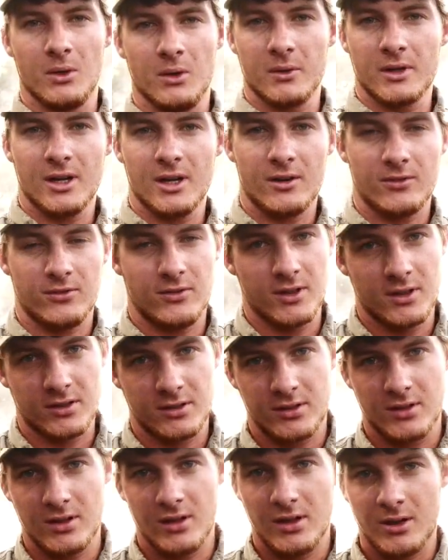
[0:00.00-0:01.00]
Got it
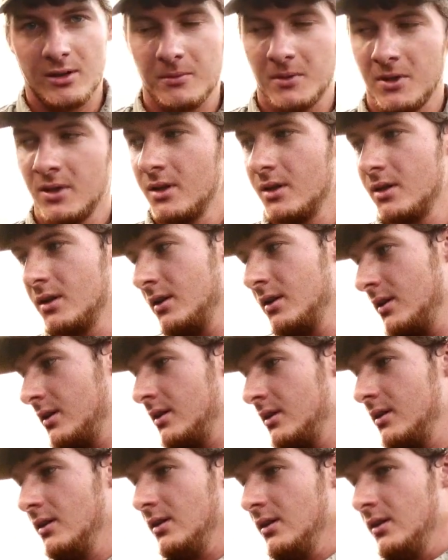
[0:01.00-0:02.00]
finished up.
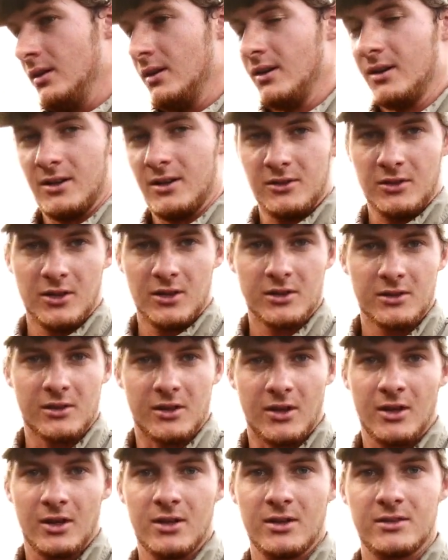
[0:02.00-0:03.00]
As Logan
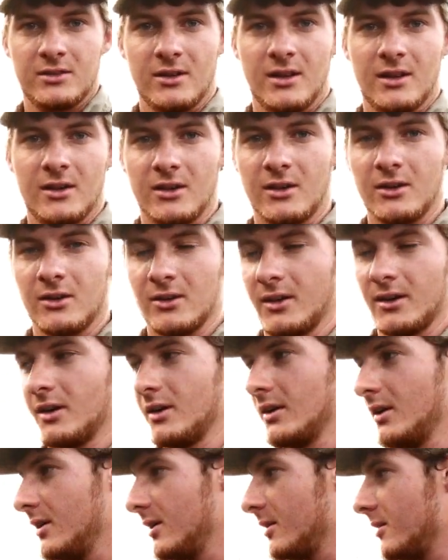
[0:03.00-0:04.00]
said
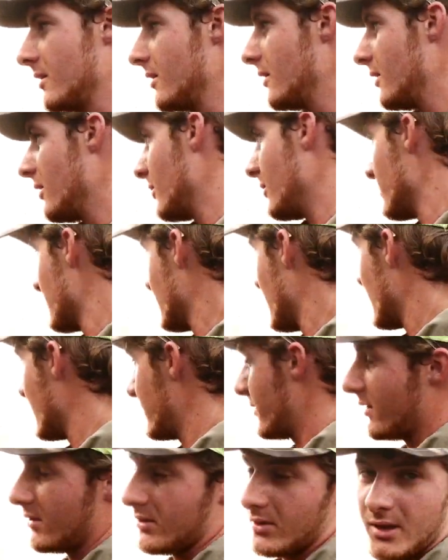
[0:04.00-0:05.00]
earlier, we
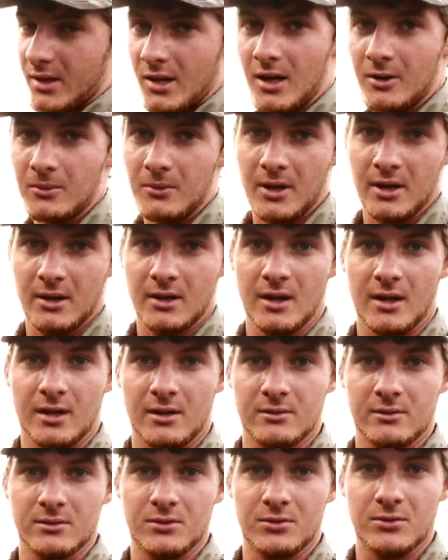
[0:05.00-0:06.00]
basically got rained
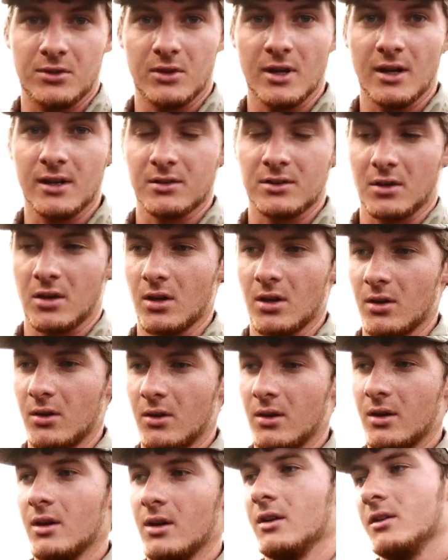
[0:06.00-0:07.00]
out a few days ago,
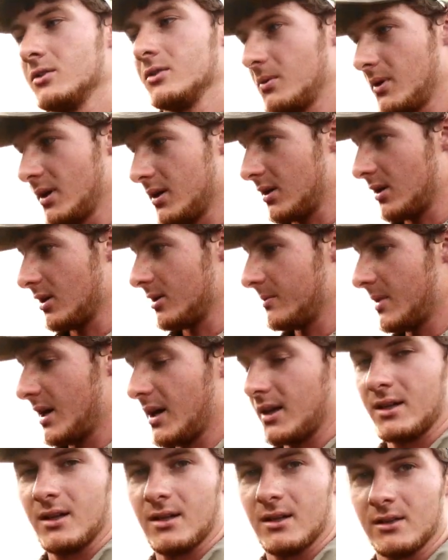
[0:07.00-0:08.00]
so we had to come
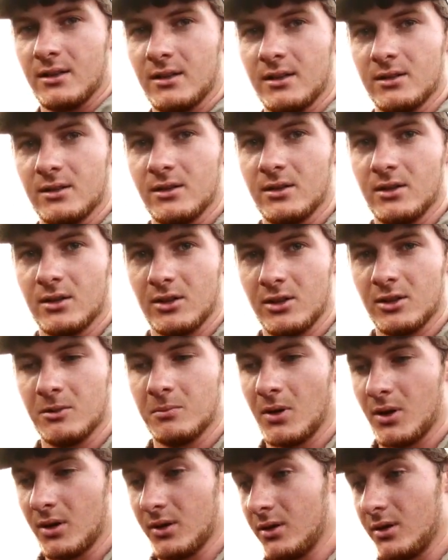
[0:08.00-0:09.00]
back in and get a good
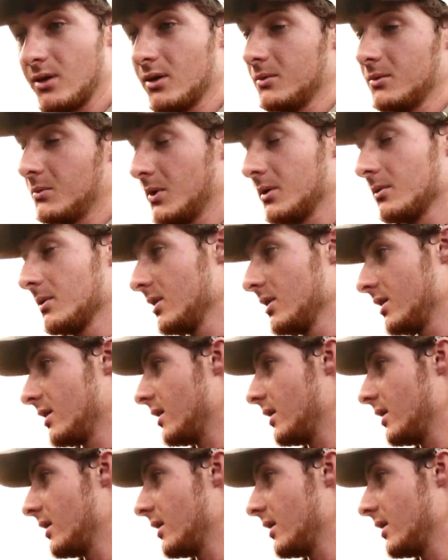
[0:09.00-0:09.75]
burn on it, and we really